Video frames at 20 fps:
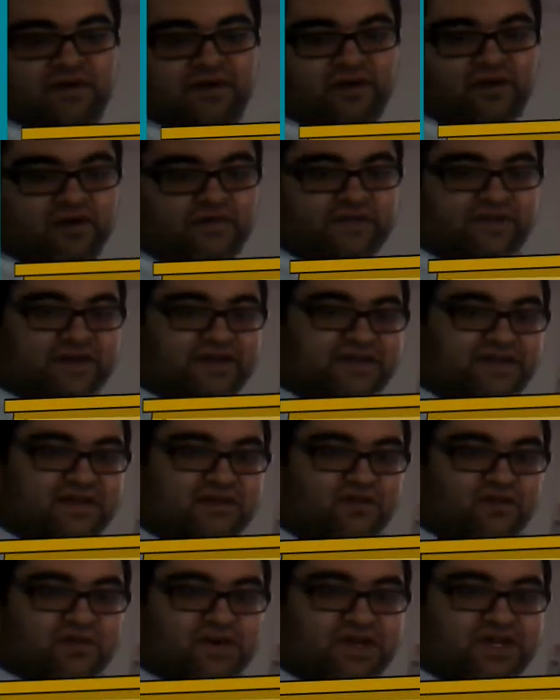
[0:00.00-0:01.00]
of that
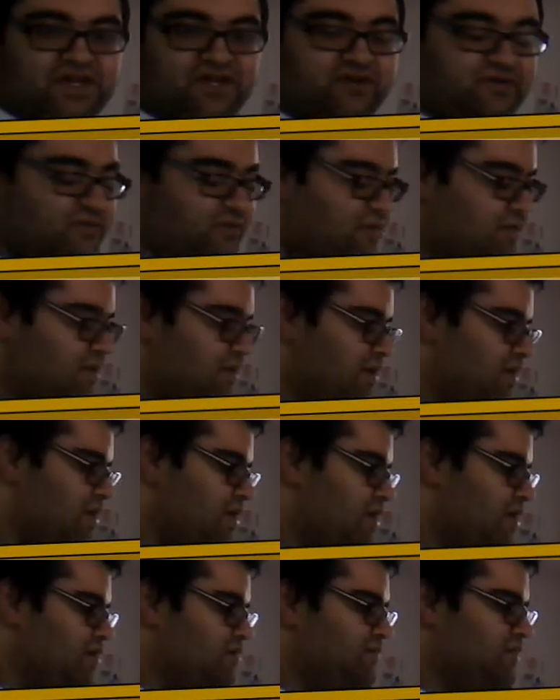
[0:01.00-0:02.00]
situation,
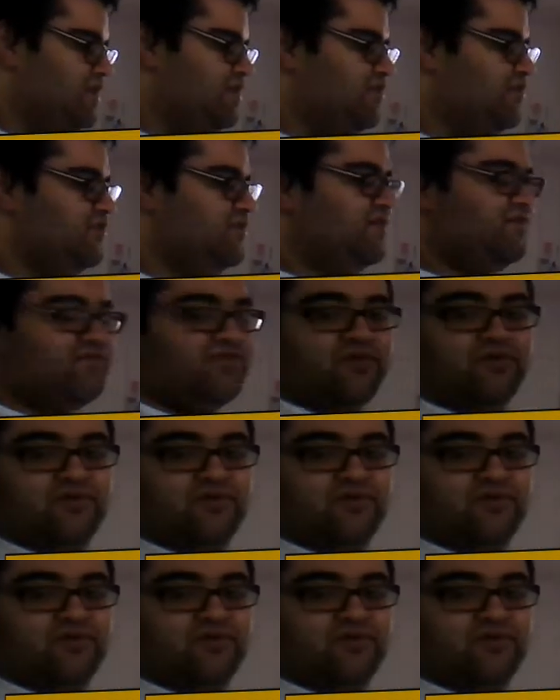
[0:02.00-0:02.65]
because if